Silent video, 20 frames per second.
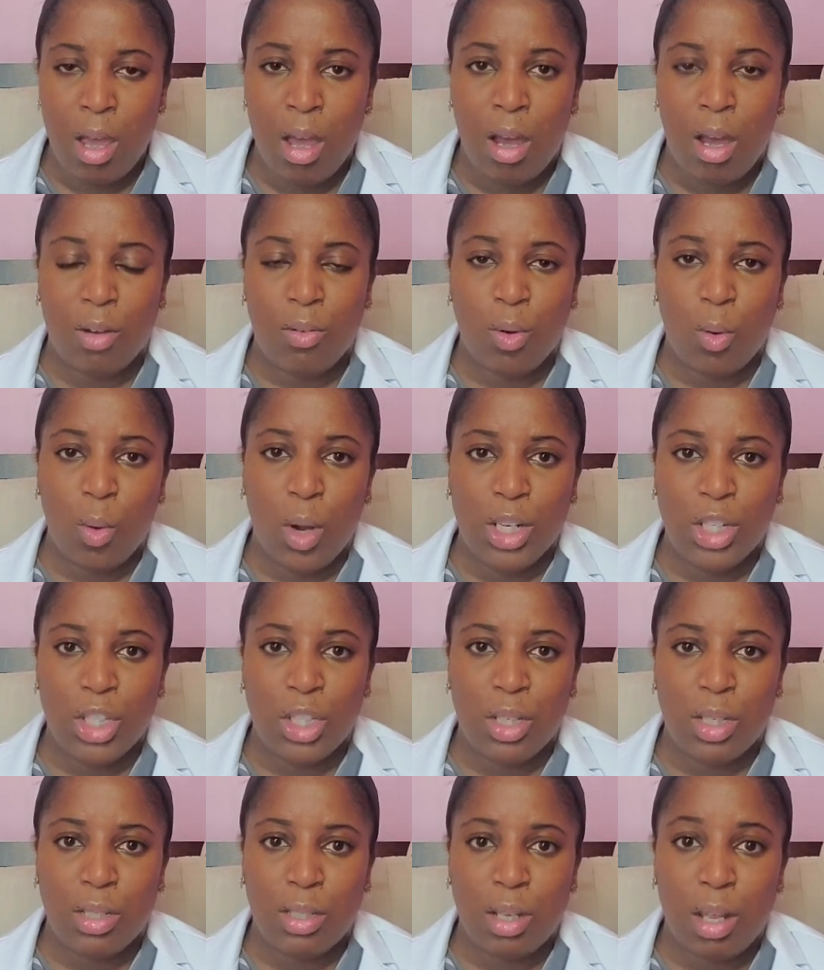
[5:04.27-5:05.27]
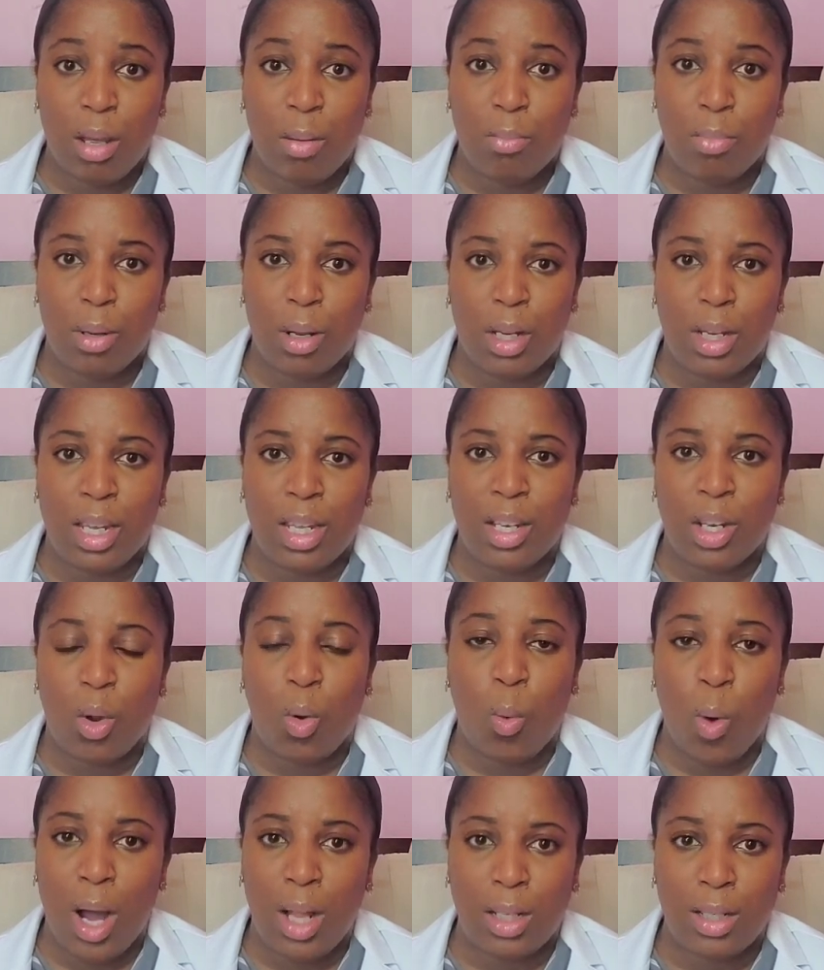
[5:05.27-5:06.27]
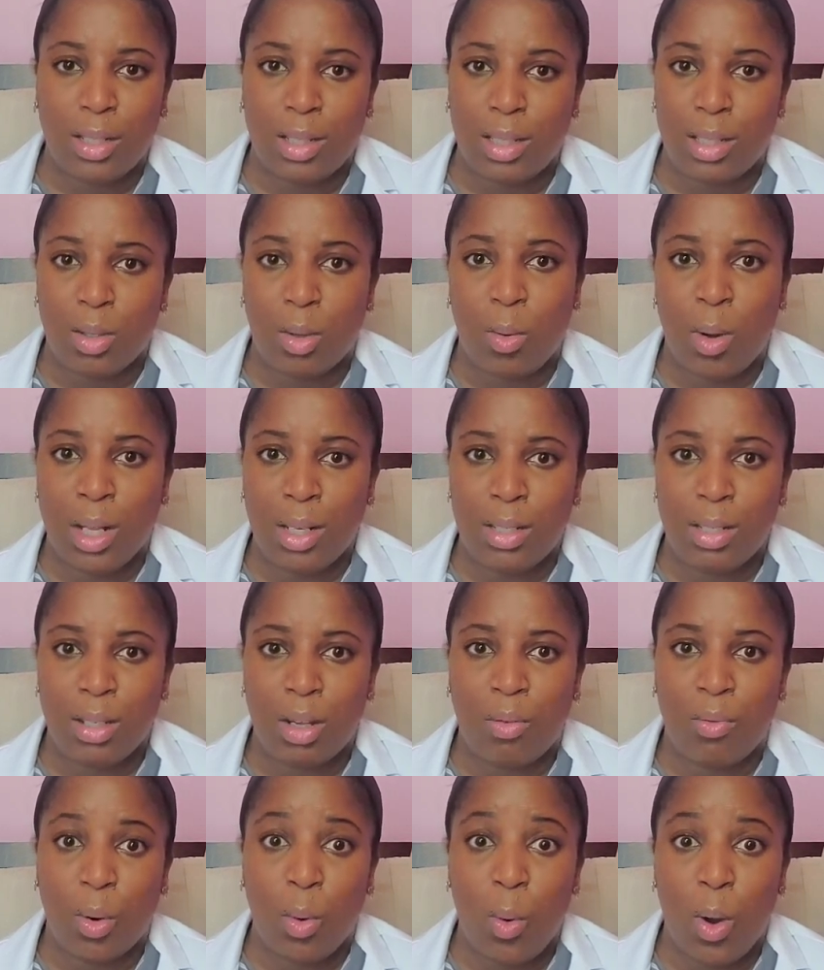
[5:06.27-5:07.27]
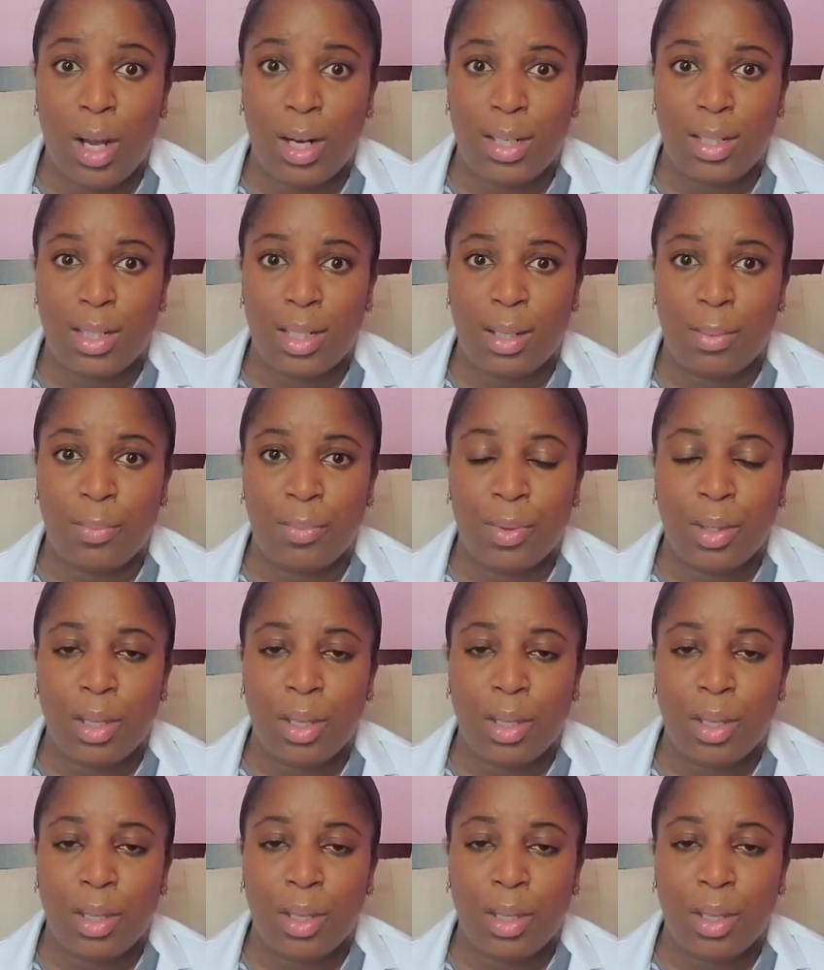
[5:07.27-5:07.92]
of questions, but getting quality. So quality over quantity.